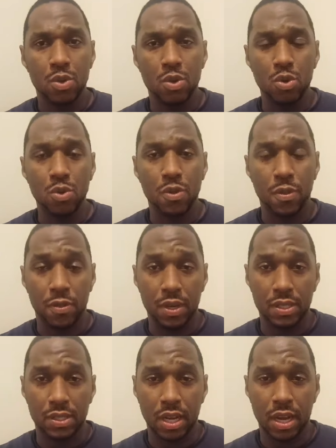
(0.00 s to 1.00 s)
do the
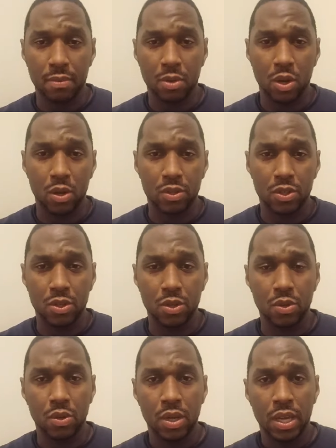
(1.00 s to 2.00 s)
things that I'm called to
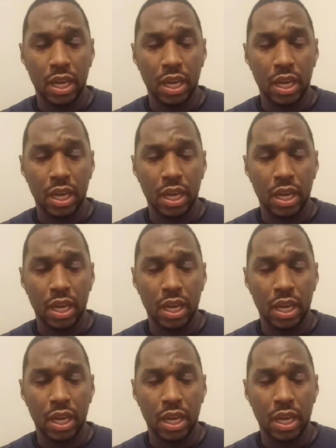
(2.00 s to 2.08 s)
do.